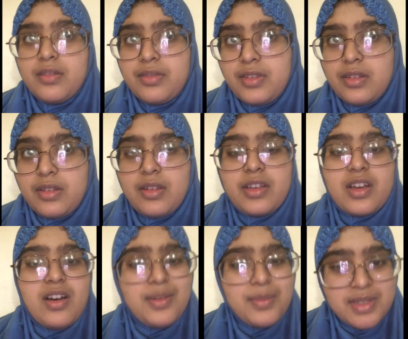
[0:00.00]
the
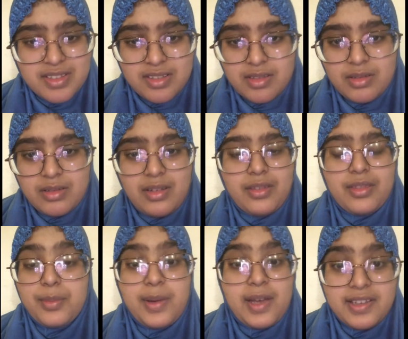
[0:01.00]
economy isn't doing the
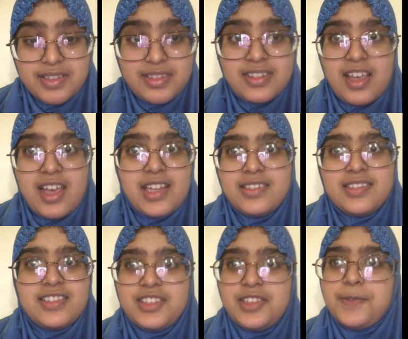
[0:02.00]
best, and
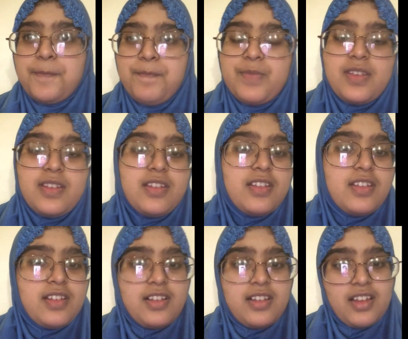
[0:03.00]

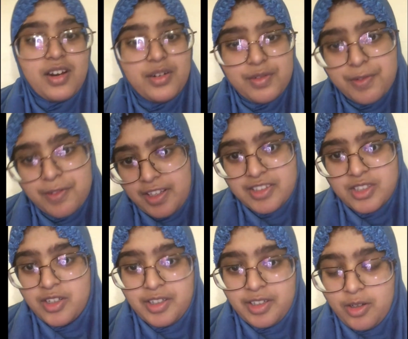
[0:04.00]
a lot of things
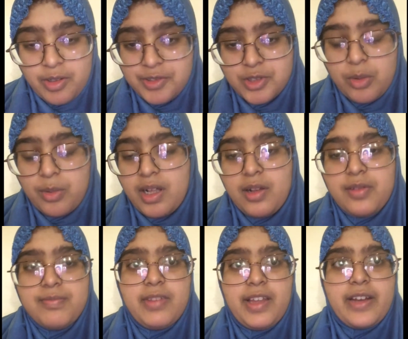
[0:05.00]
aren't going so well.
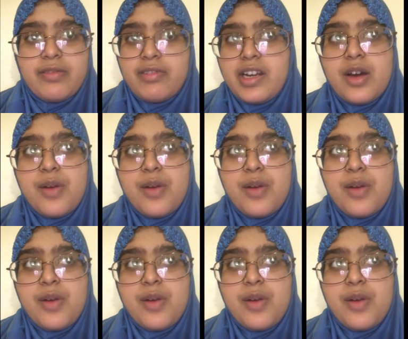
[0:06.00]
Like right now,